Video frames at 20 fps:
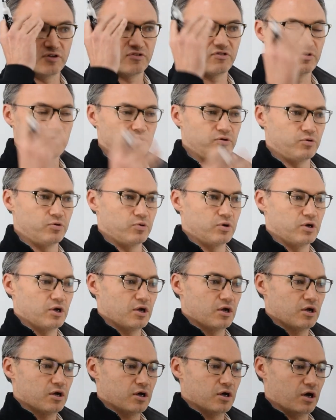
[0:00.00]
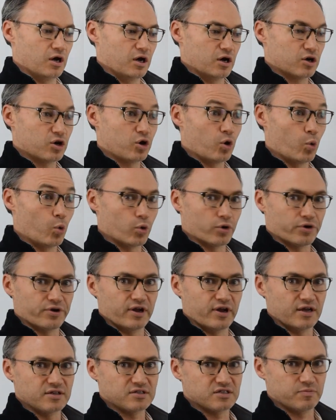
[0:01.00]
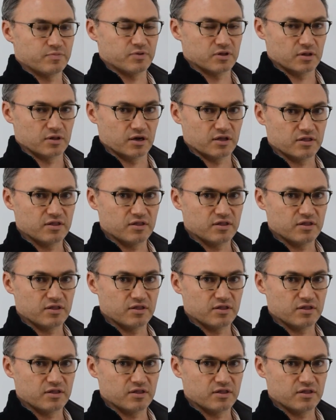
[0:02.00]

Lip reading: to coordinate something like